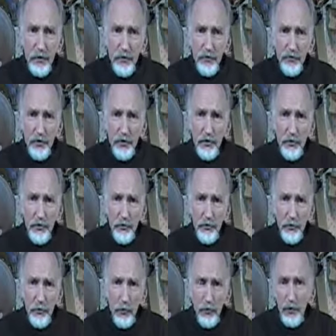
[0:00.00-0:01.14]
you still
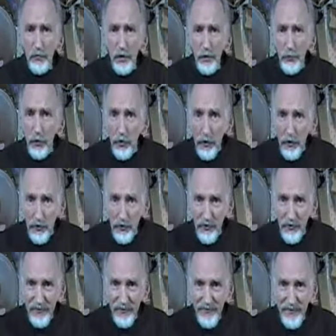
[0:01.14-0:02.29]
want to play more
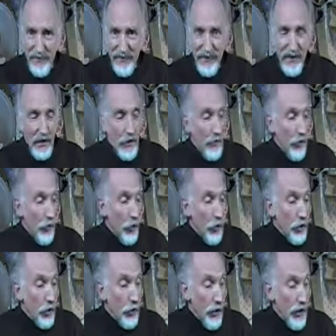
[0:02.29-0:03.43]
notes. The
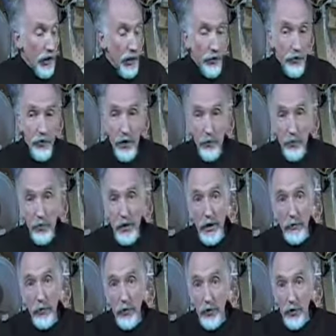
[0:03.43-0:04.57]
only way you can play
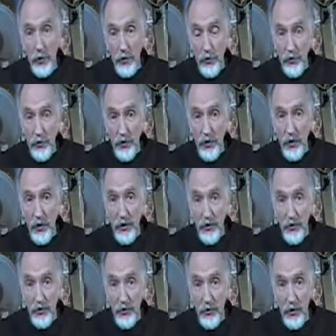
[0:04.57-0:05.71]
more notes
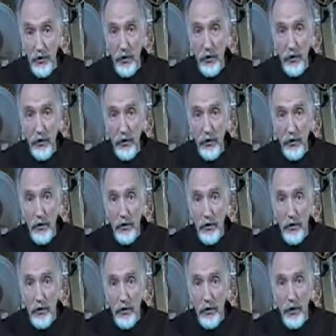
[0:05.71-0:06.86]
is
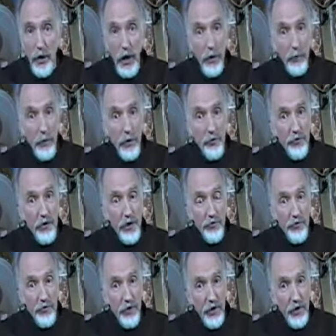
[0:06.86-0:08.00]
not by
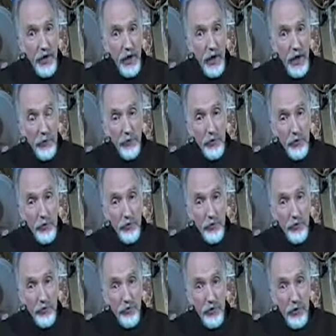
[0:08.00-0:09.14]
changing the diameter of
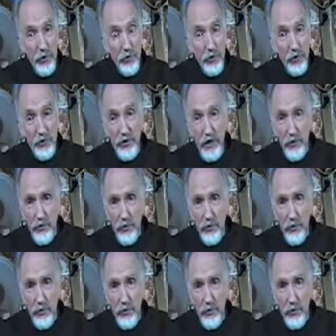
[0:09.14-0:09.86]
the string, because that's